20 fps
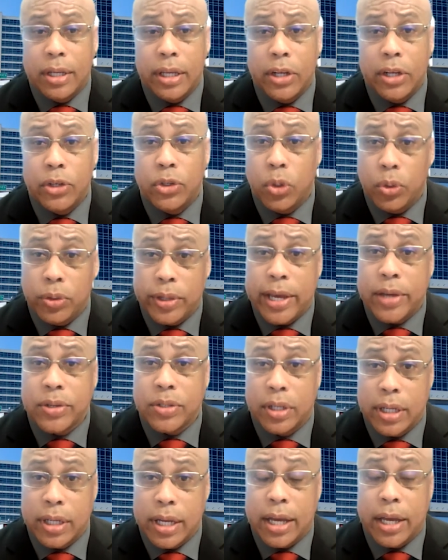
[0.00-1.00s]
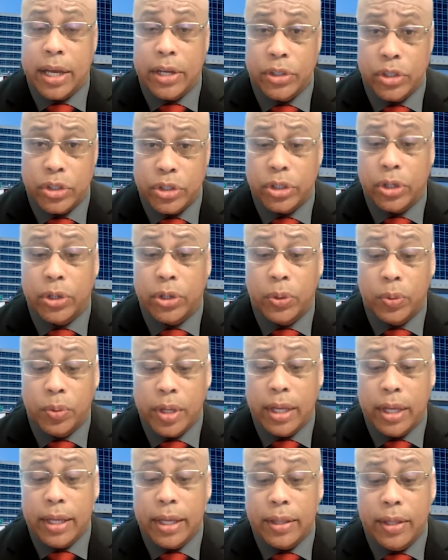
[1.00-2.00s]
in 2009 showed
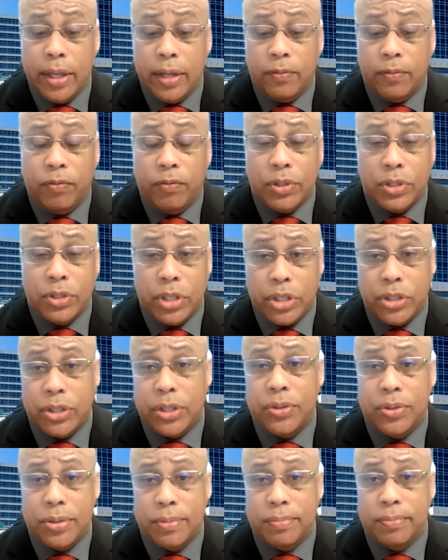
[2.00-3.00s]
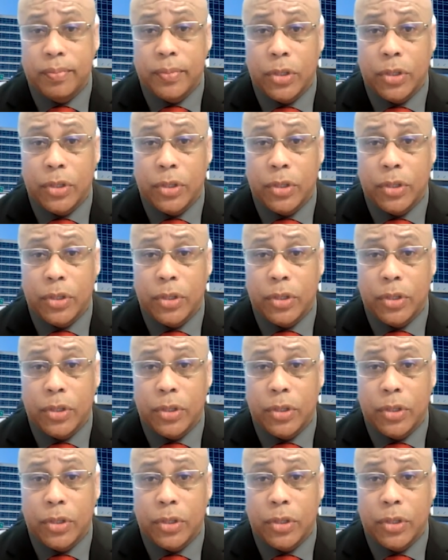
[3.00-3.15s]
that physicians